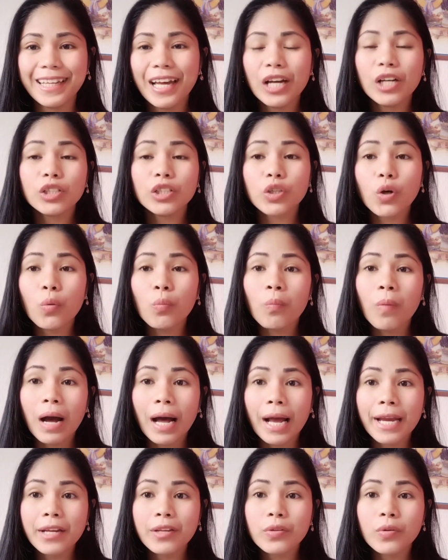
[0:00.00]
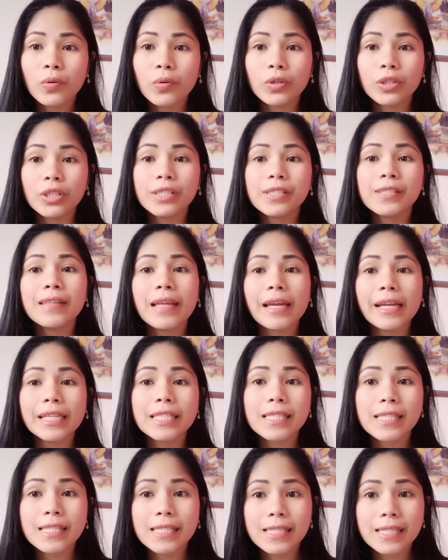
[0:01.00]
So minors, they
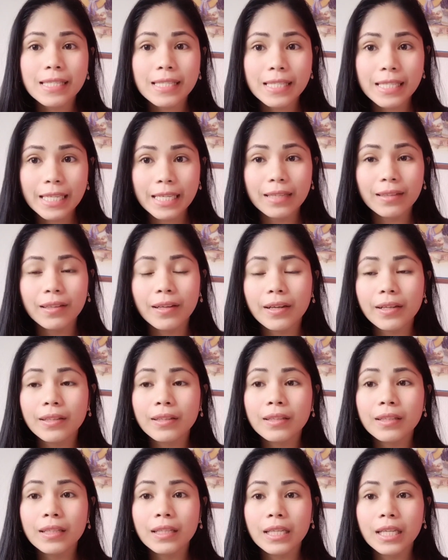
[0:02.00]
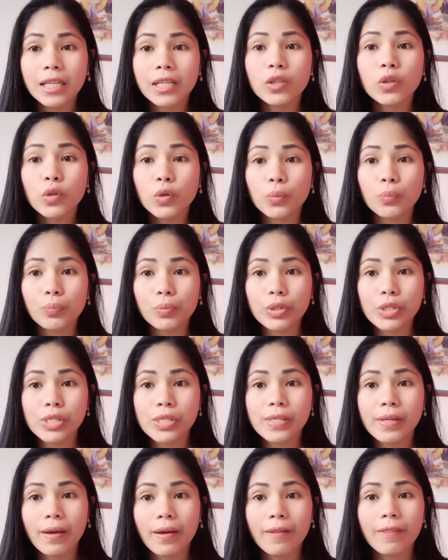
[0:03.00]
still need to
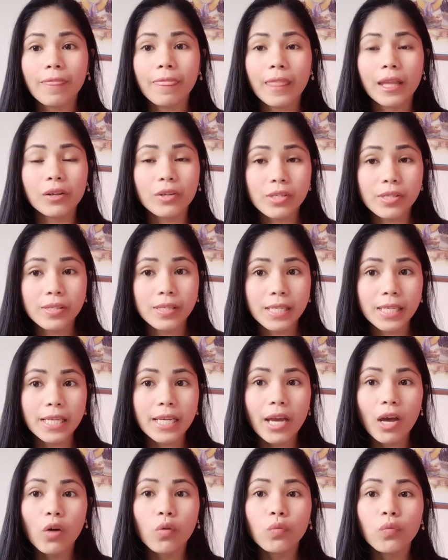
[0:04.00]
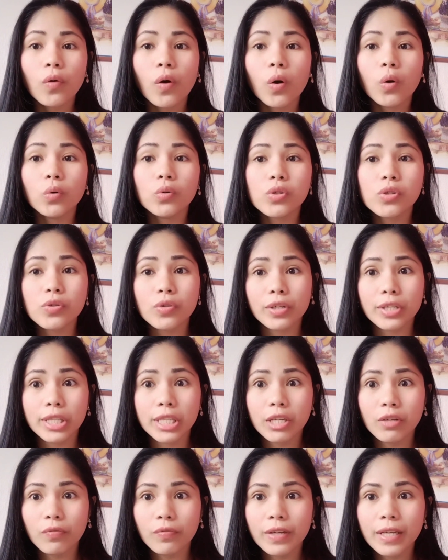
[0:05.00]
present their CFO
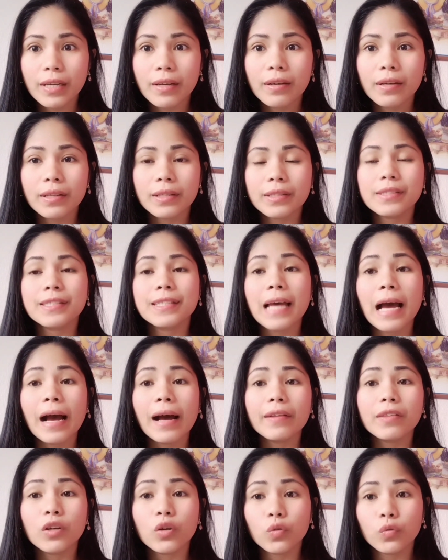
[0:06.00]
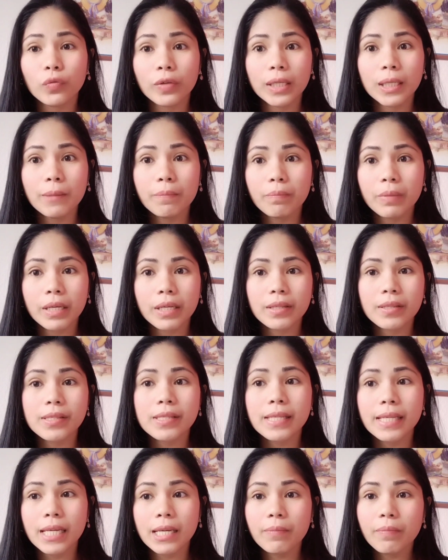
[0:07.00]
certificate sa ating
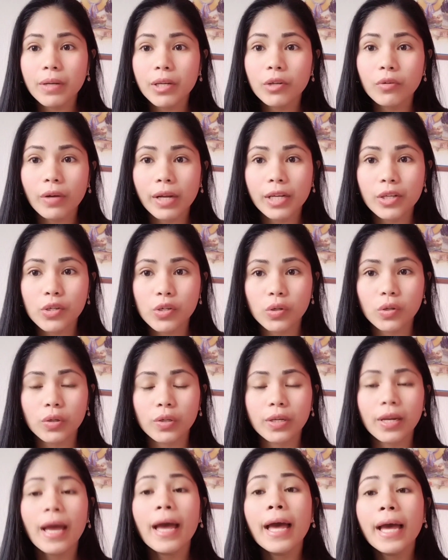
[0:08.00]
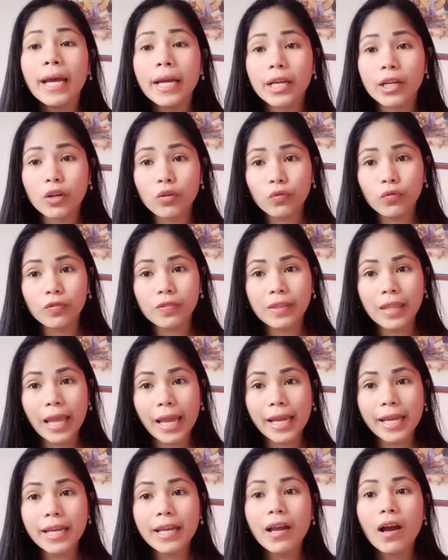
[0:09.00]
Philippines immigration if
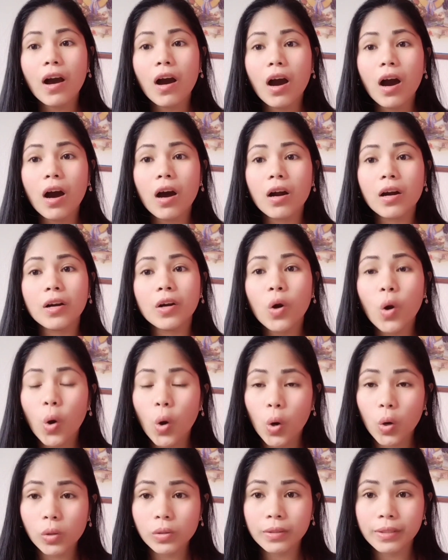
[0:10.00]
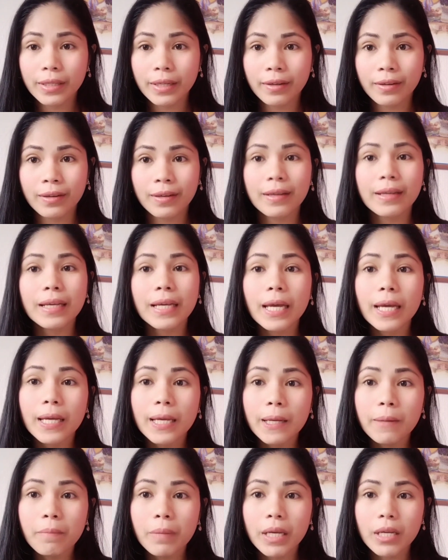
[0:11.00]
they are holding
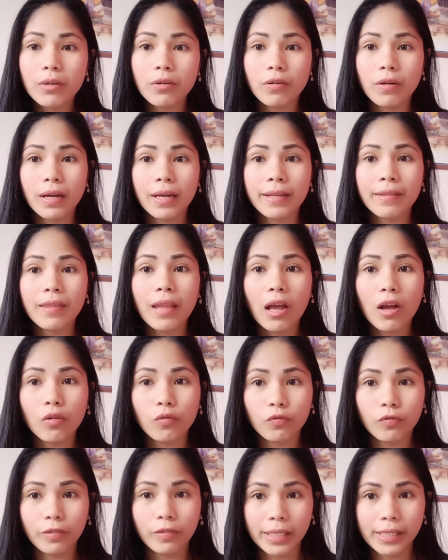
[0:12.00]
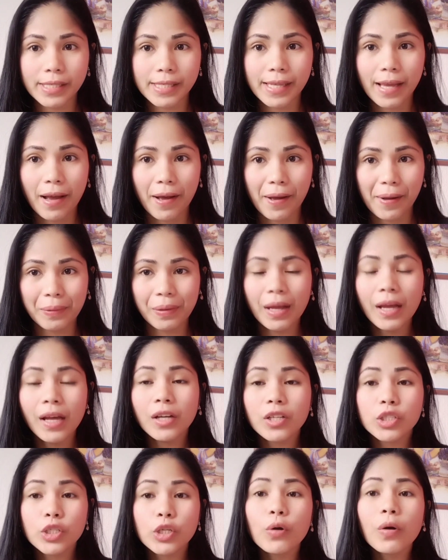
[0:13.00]
immigrant visa.
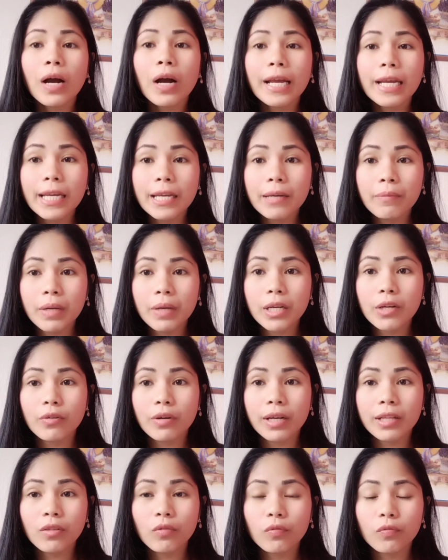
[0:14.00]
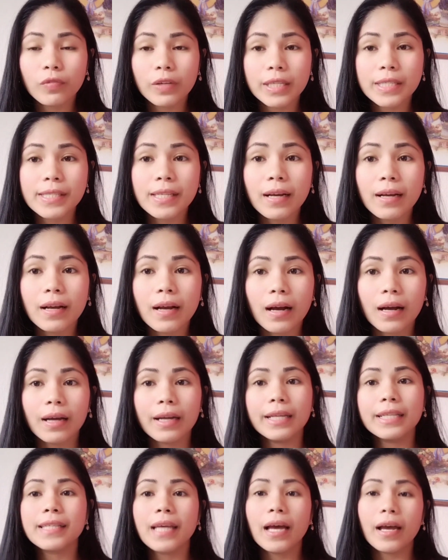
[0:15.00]
So yung immigrant visa
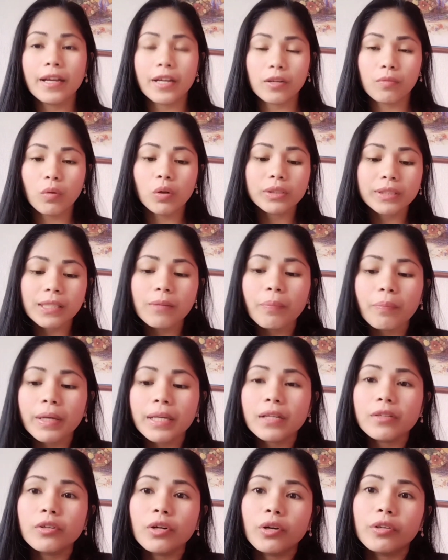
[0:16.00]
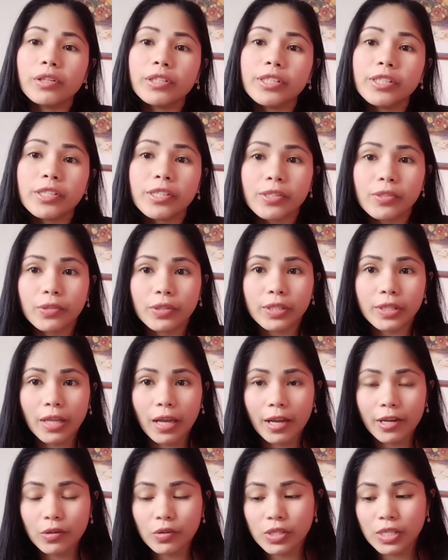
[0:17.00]
guys, ayan, mostly pa nagre-register
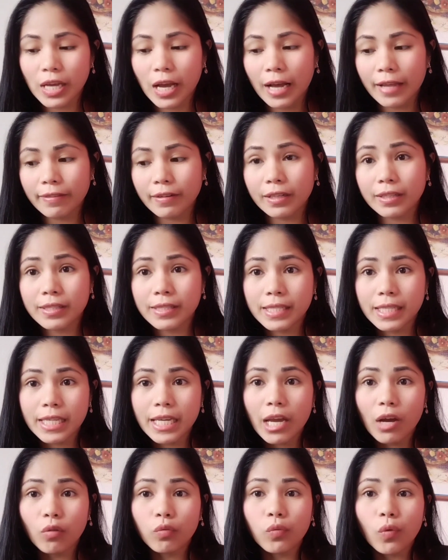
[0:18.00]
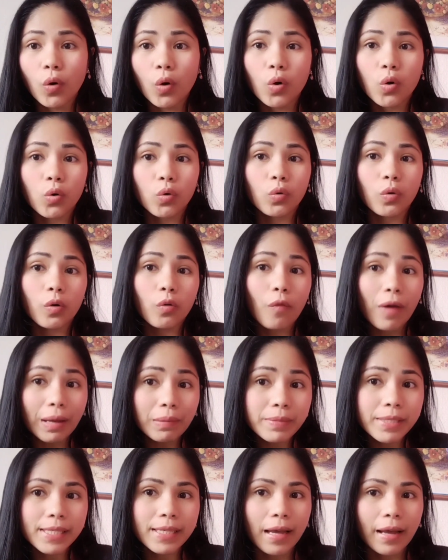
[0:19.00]
tayo sa ating CFO
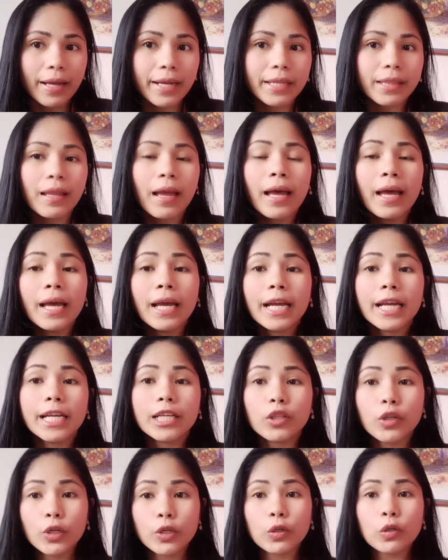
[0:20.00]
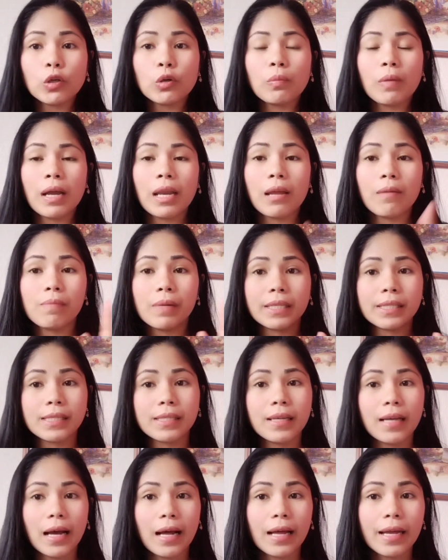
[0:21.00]
website. Ito yung lumalabas
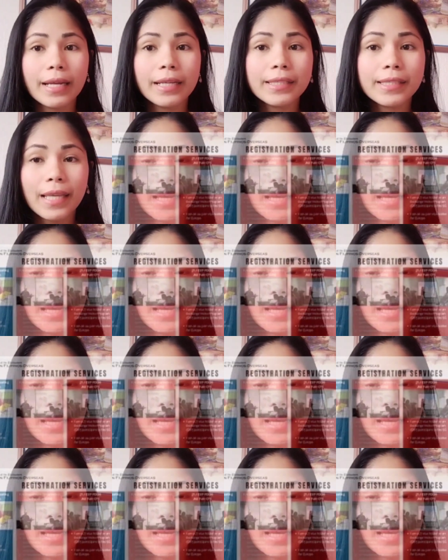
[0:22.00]
guys.